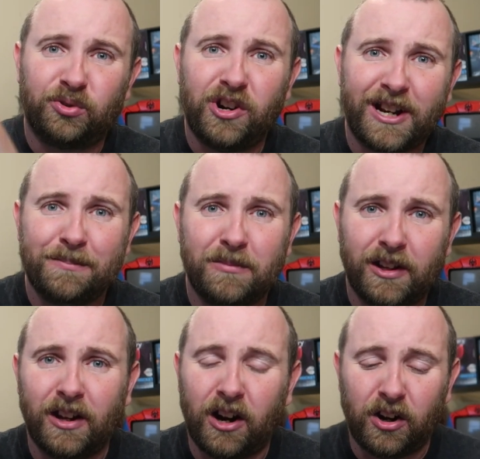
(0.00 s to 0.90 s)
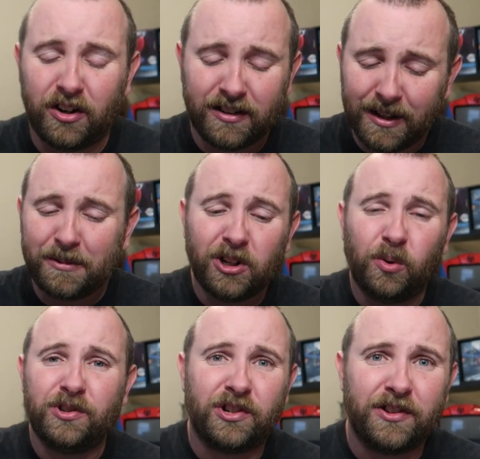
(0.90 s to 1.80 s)
Recommend, or let me know
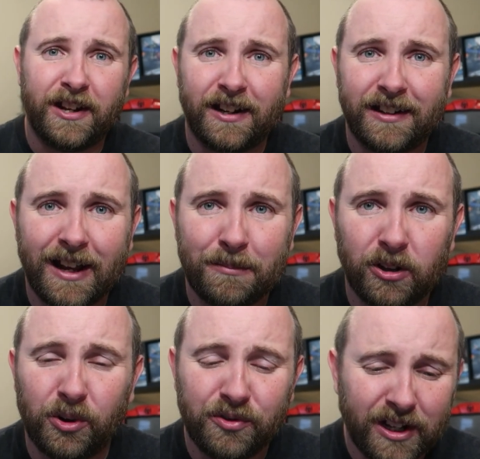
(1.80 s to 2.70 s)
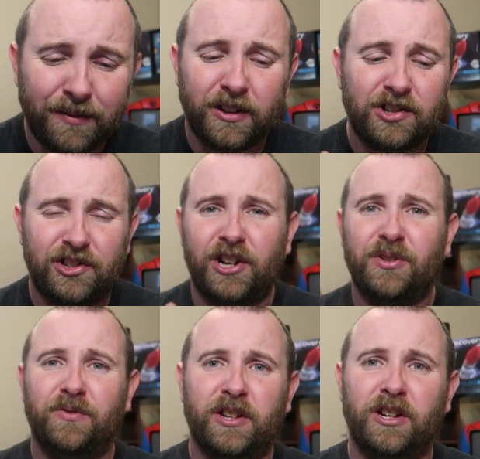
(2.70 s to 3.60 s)
what you're thinking down below. Definitely share
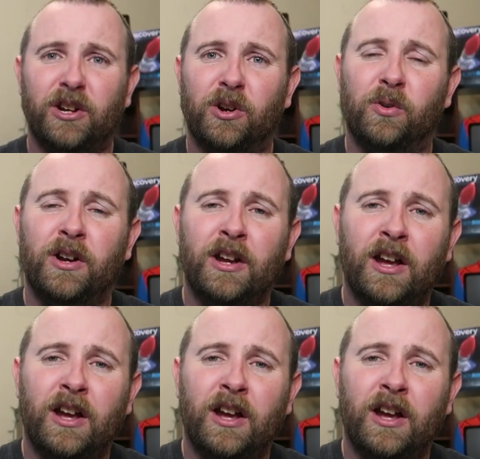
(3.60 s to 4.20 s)
the video.